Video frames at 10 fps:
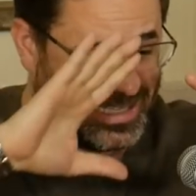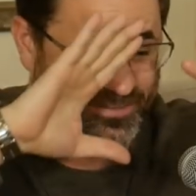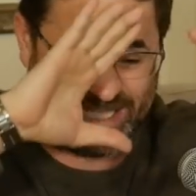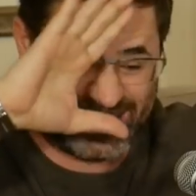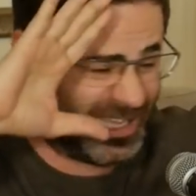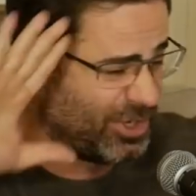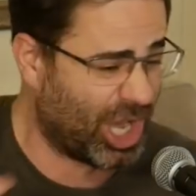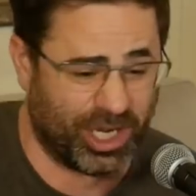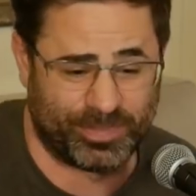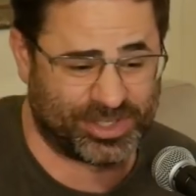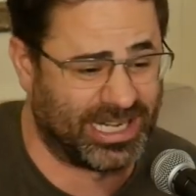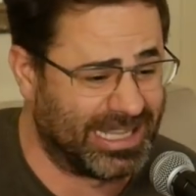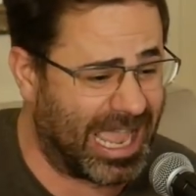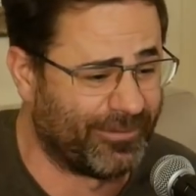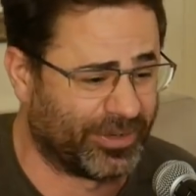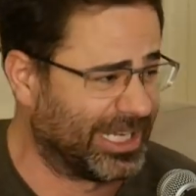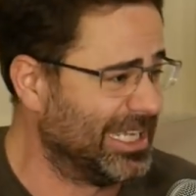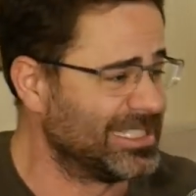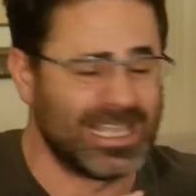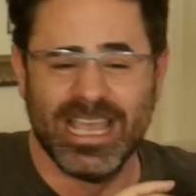They've enslaved 100% yeah, of the
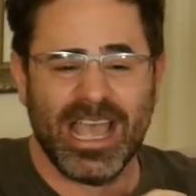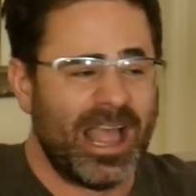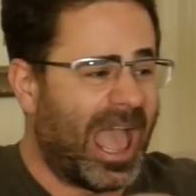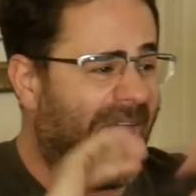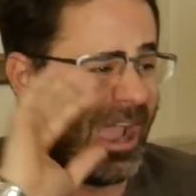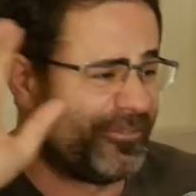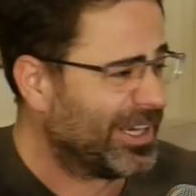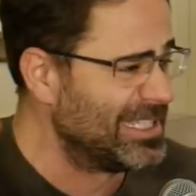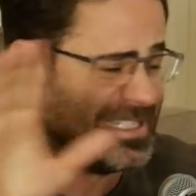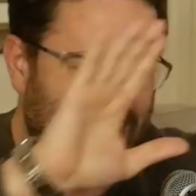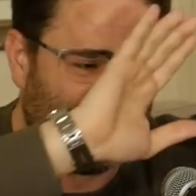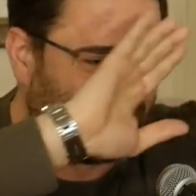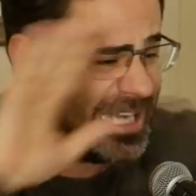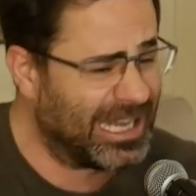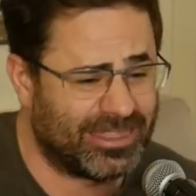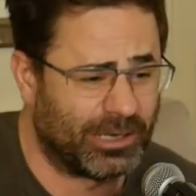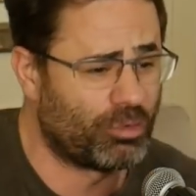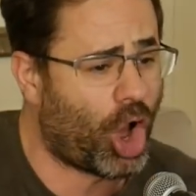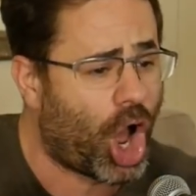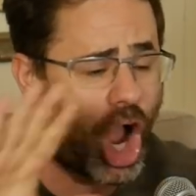Africans. didn't have anything to do Africans with Africans never did
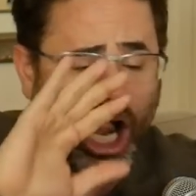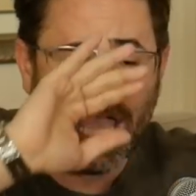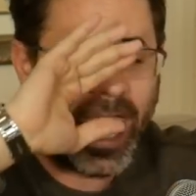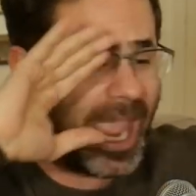anything wrong.